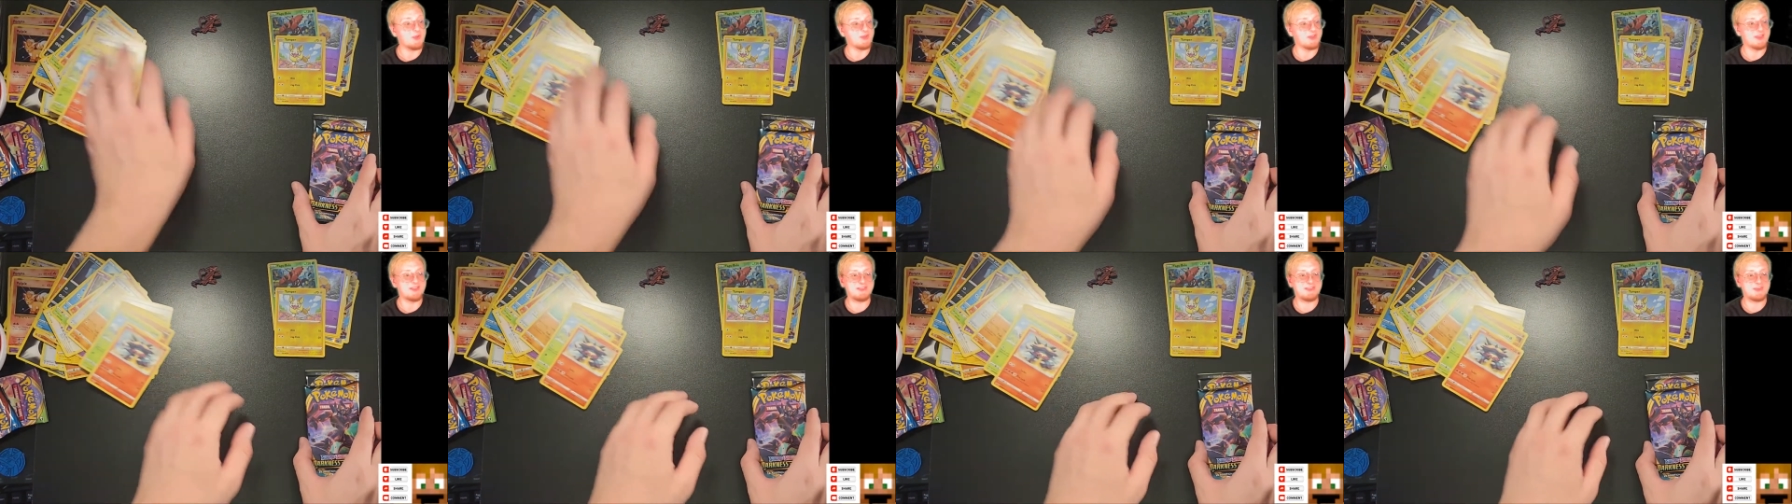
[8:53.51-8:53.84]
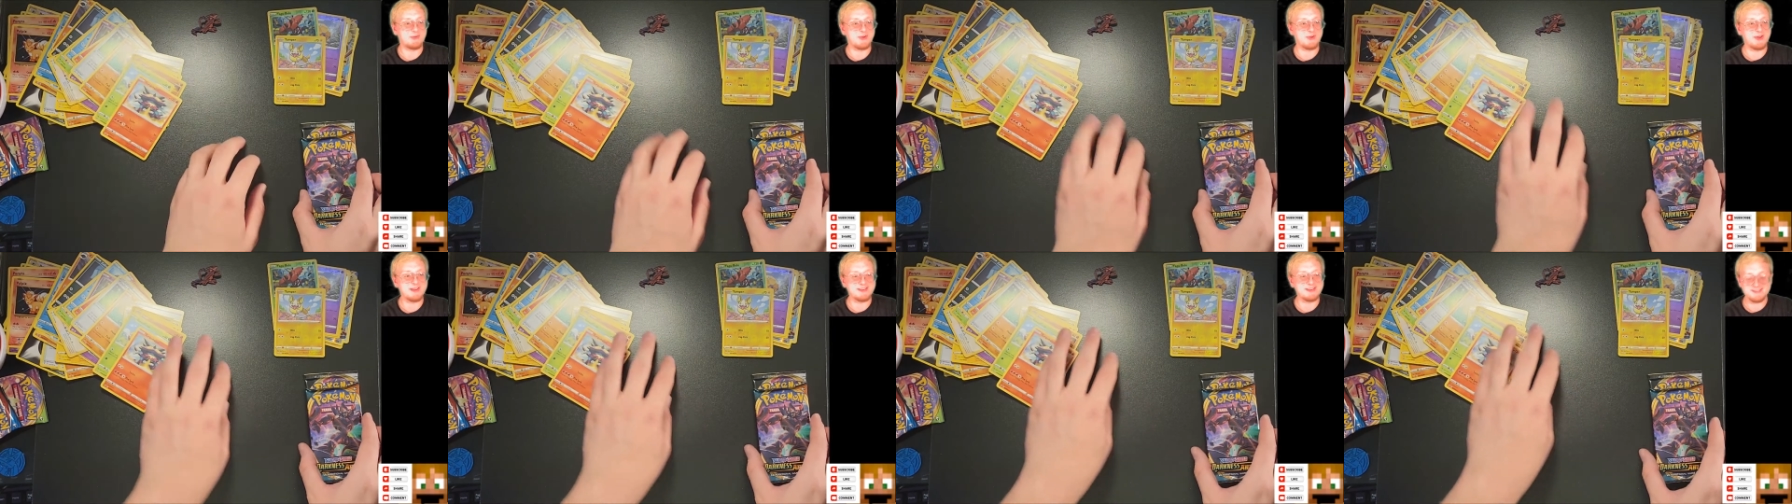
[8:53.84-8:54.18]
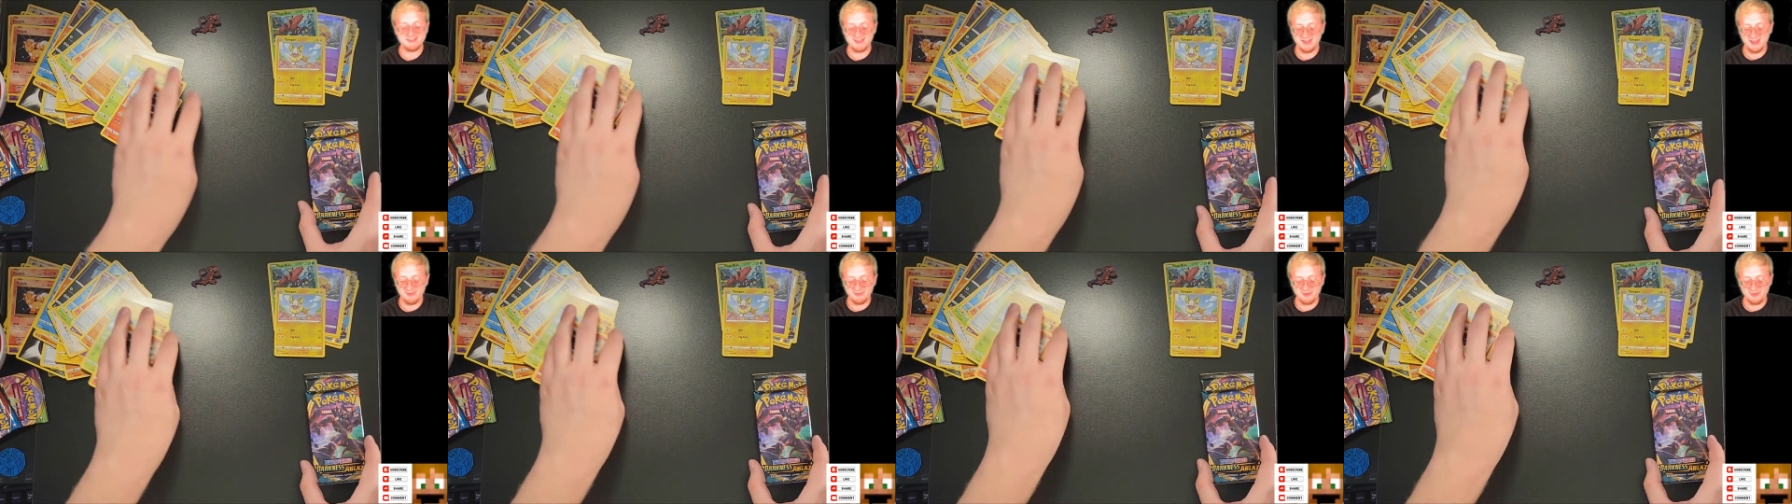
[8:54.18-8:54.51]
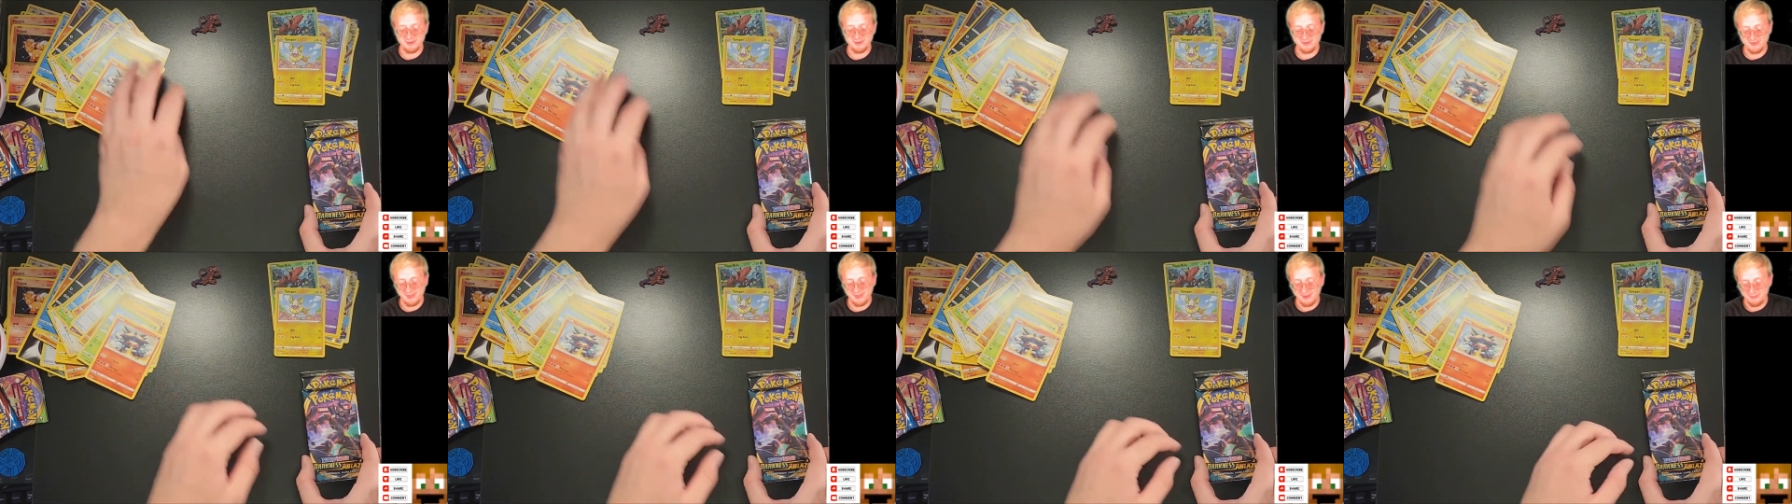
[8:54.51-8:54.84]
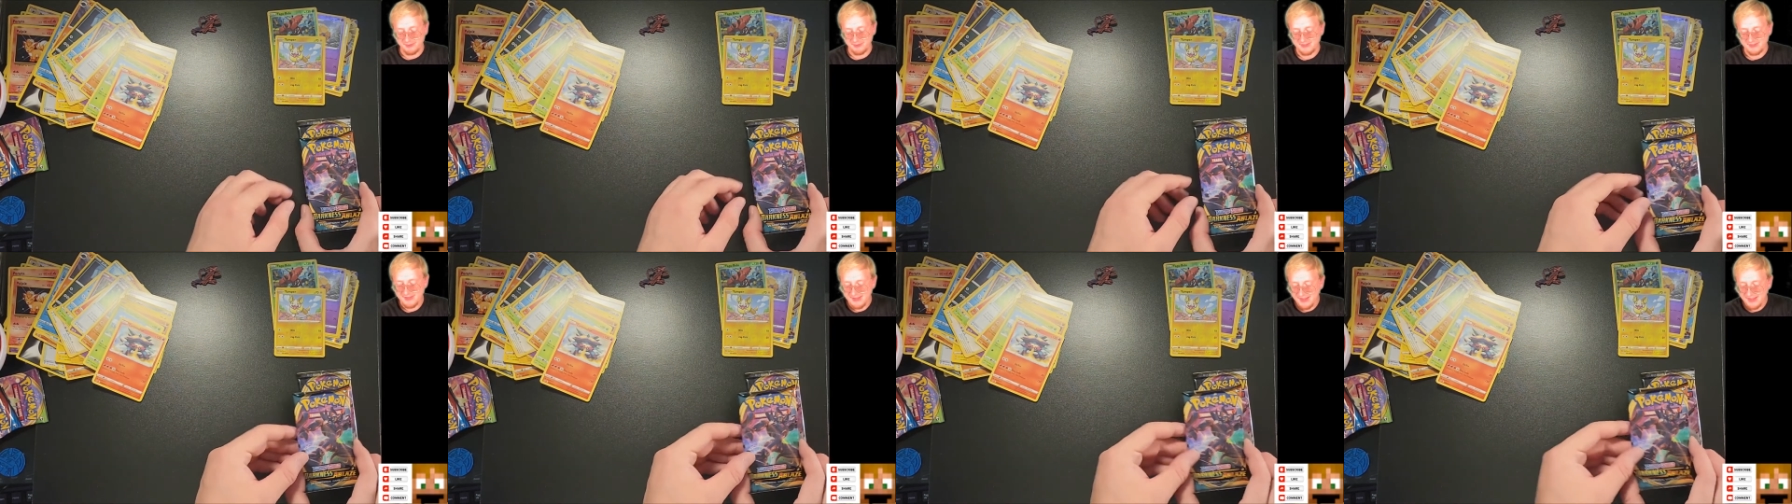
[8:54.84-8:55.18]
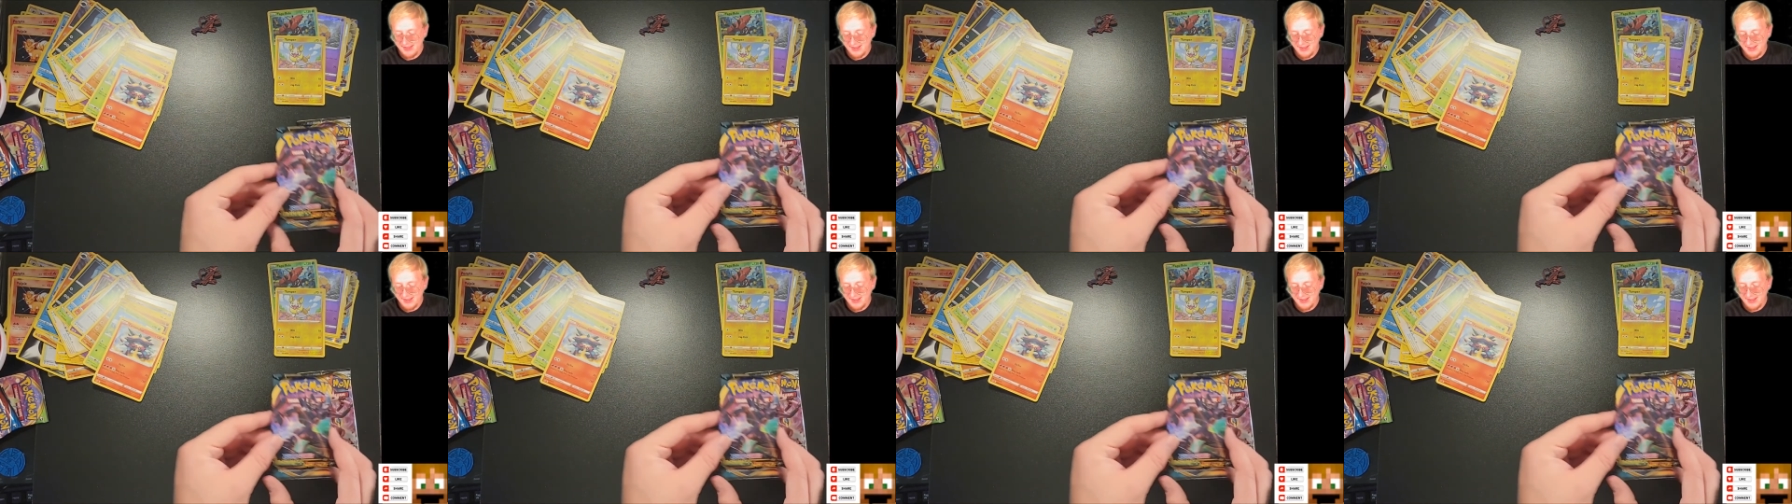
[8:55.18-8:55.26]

That's great. Haven't heard of that one.